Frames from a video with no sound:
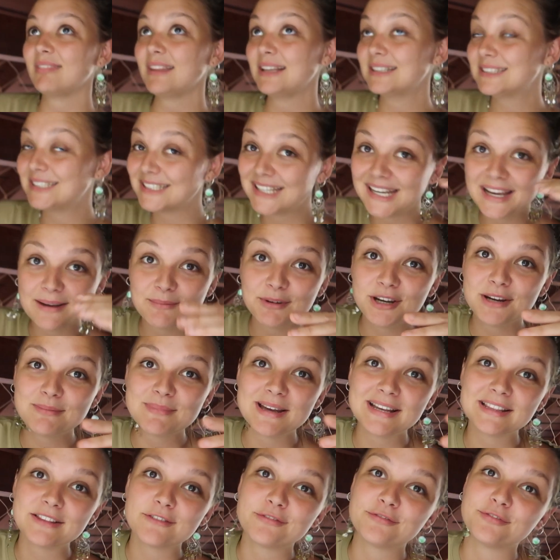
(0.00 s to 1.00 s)
Today I'm going to
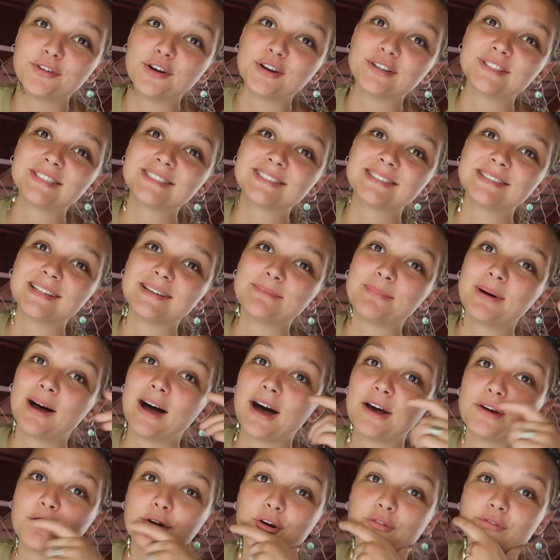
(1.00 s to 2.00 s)
make the first
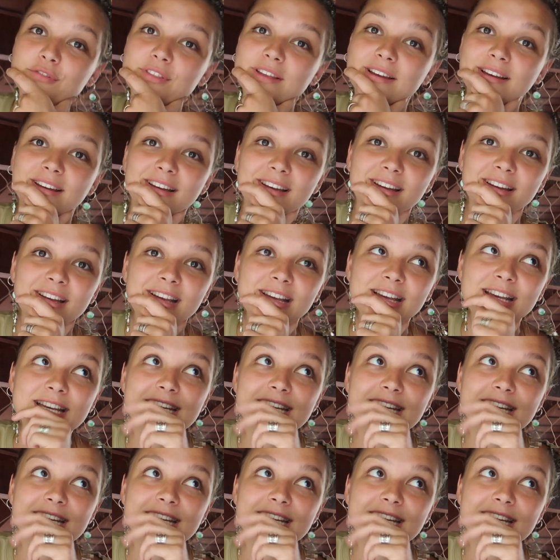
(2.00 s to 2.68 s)
part of the